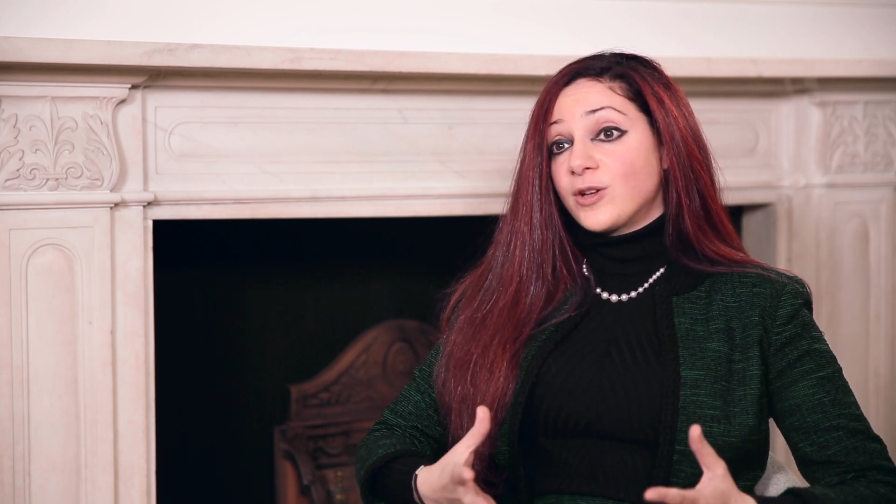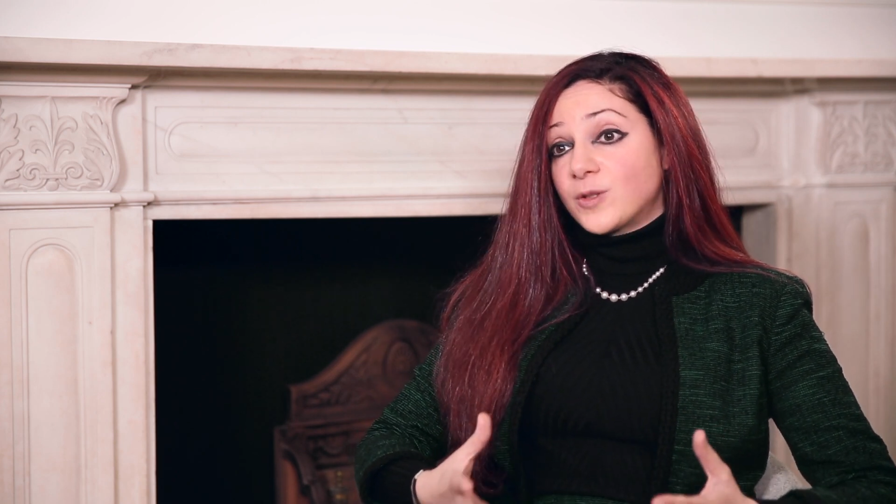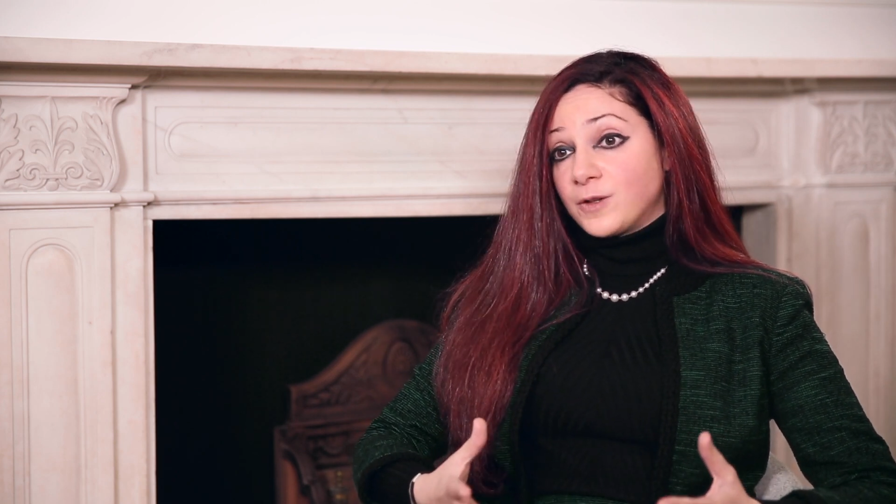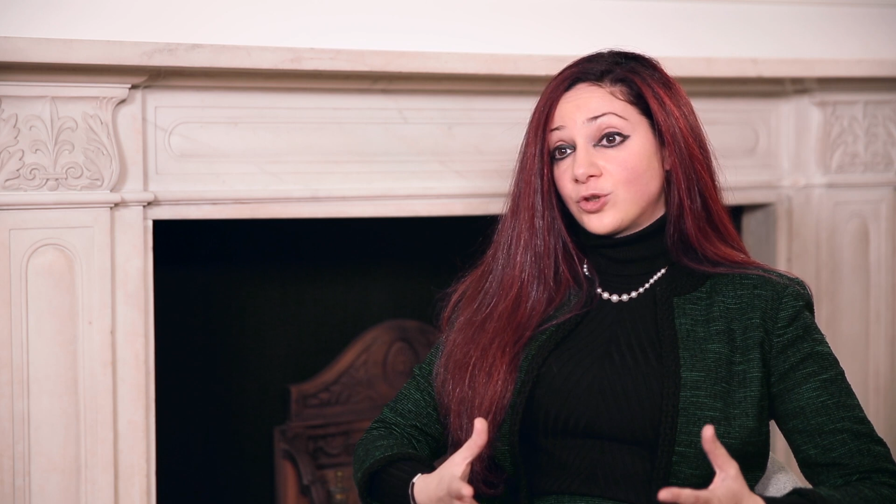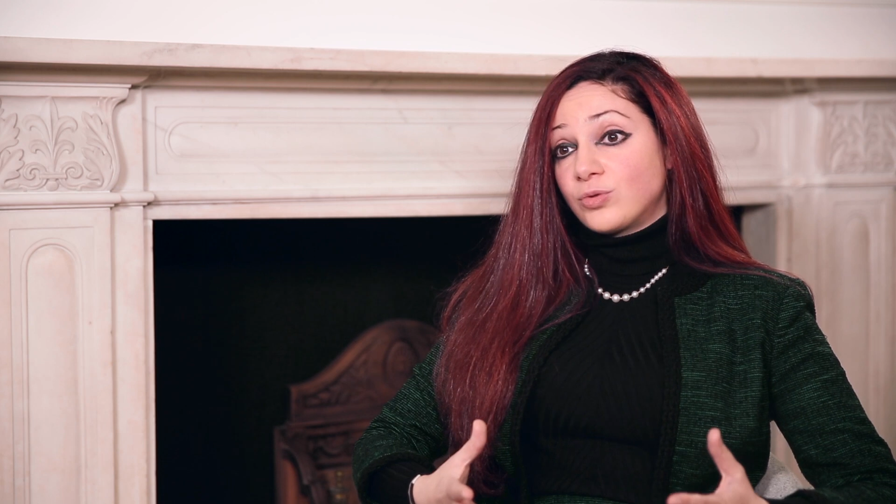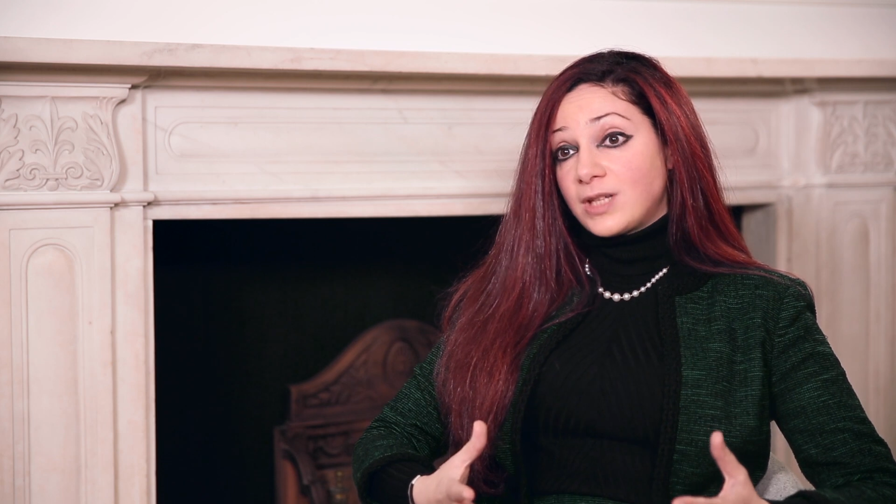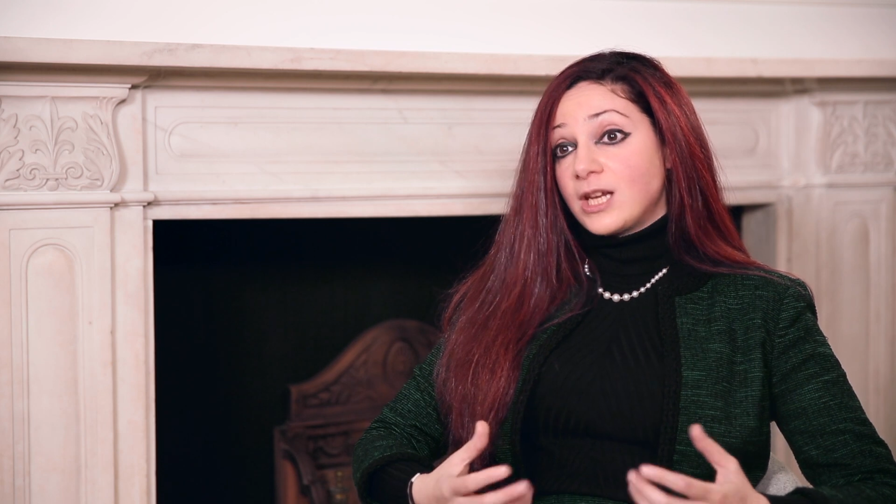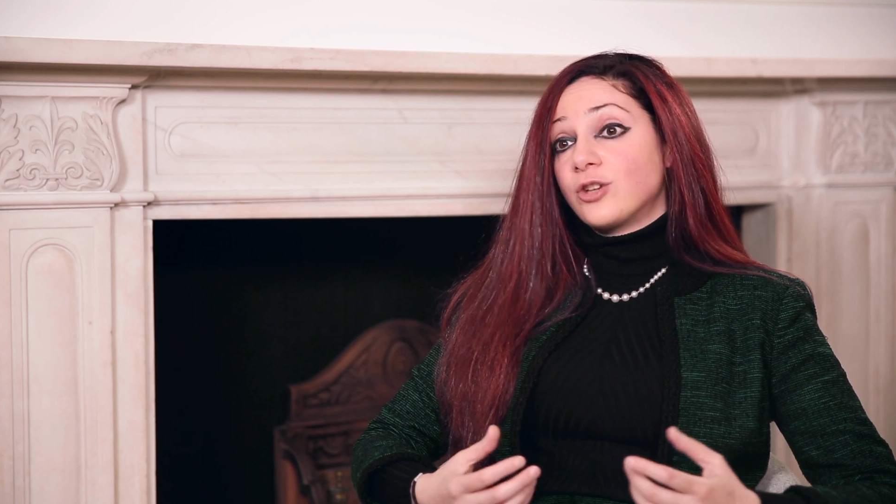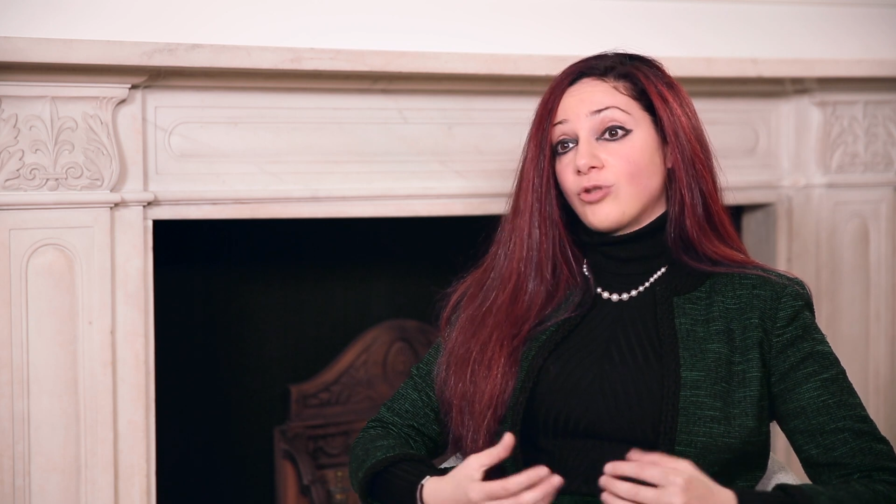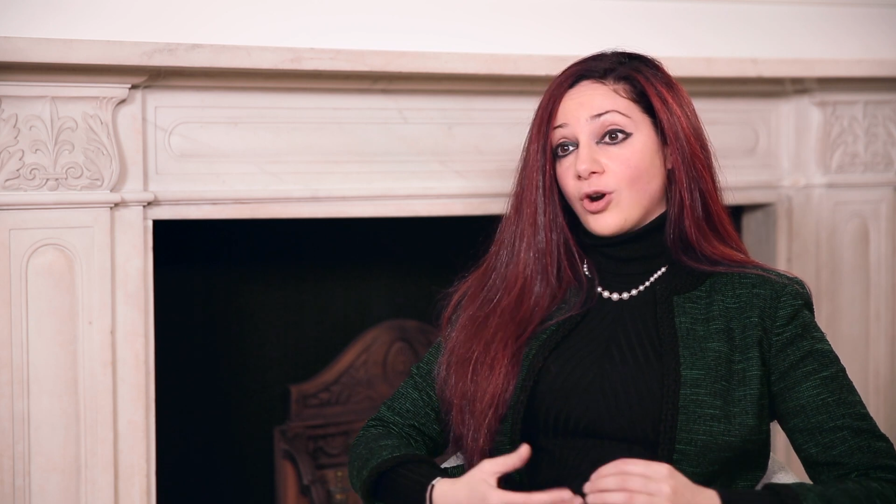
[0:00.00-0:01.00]
artificial
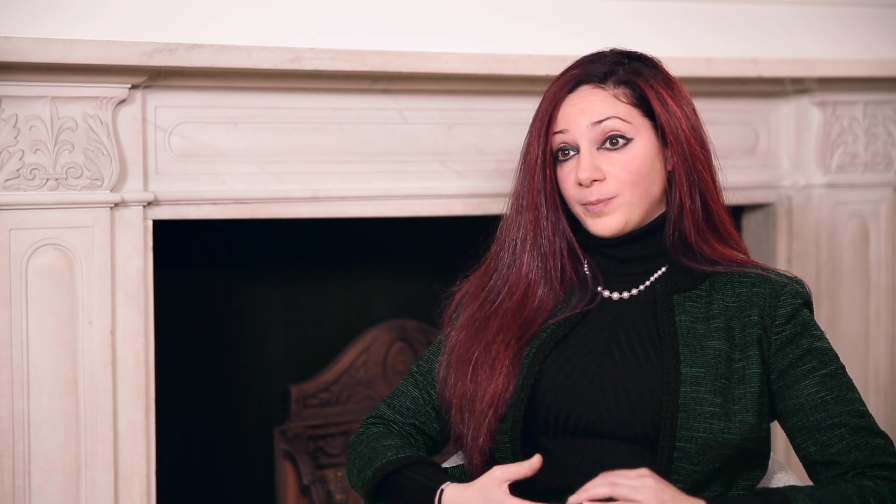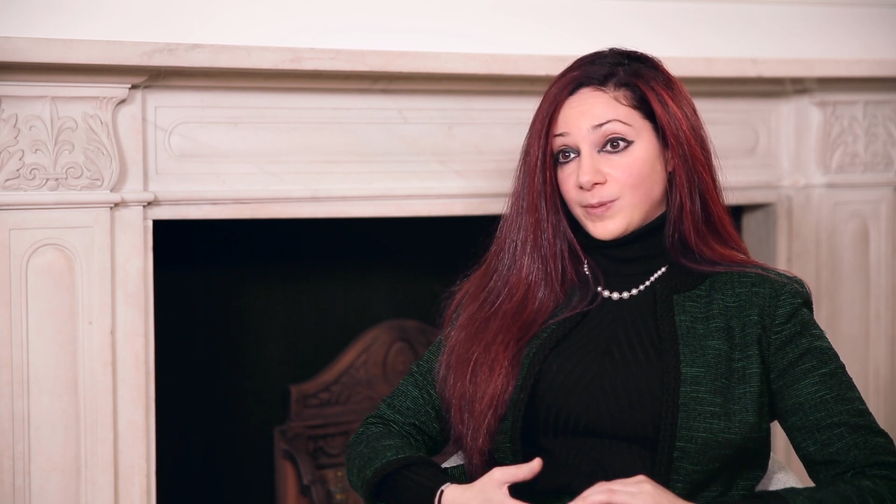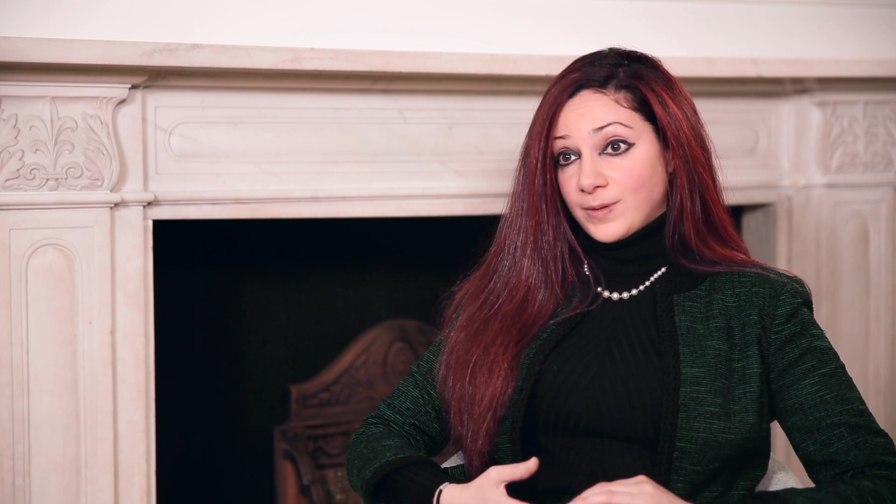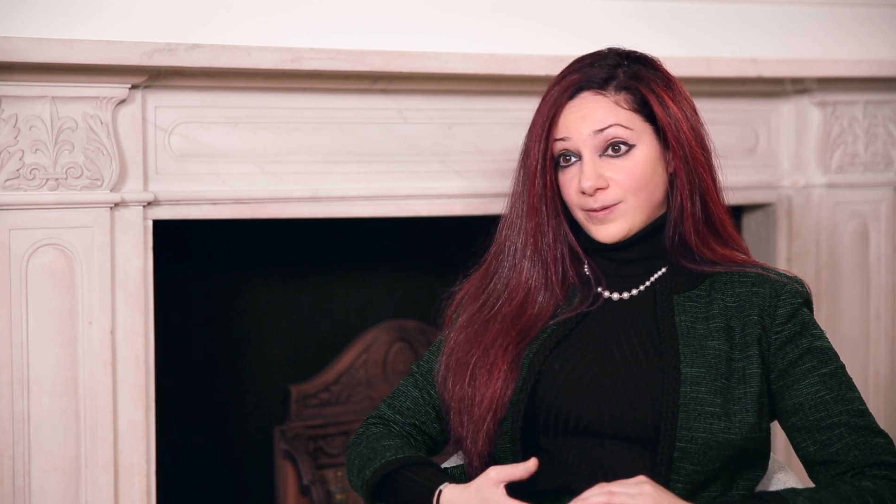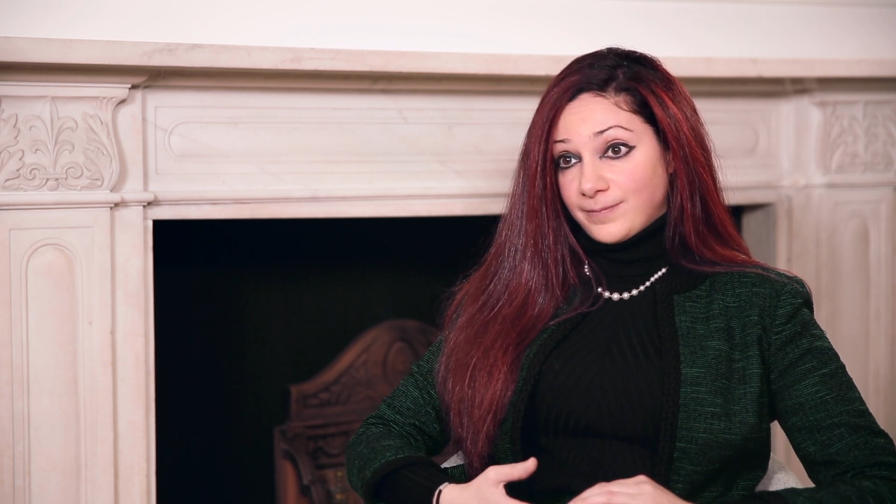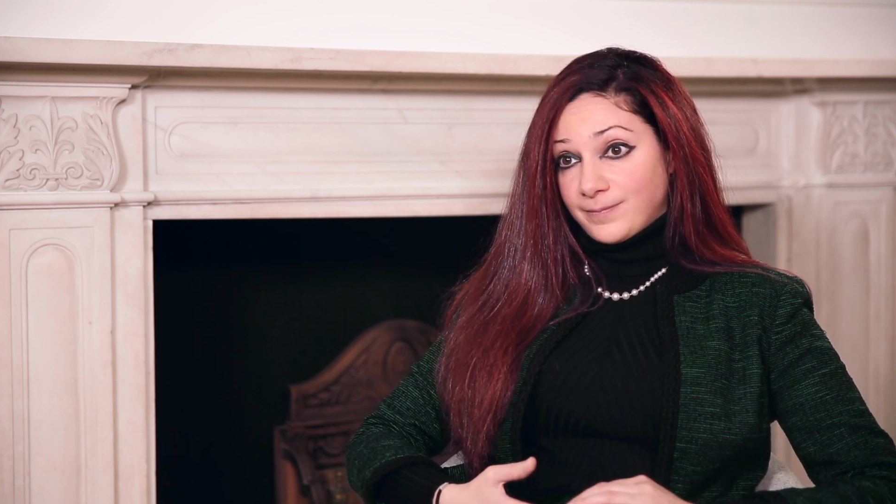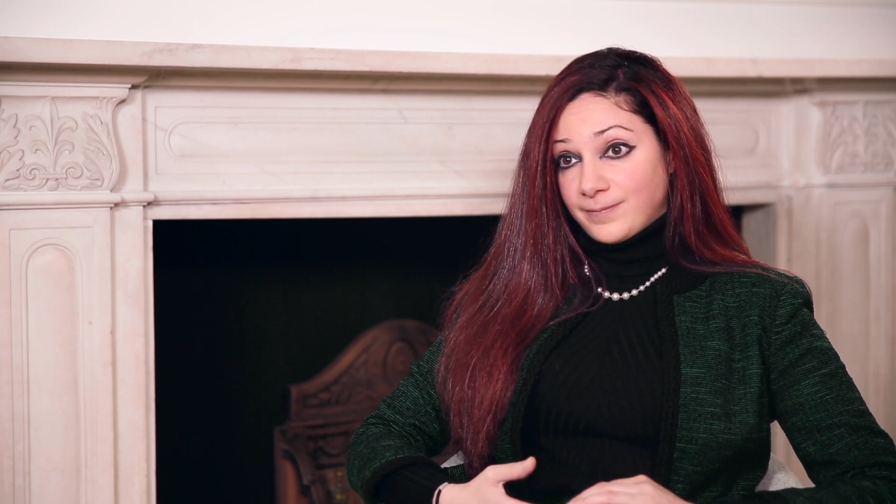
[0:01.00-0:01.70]
tear drops.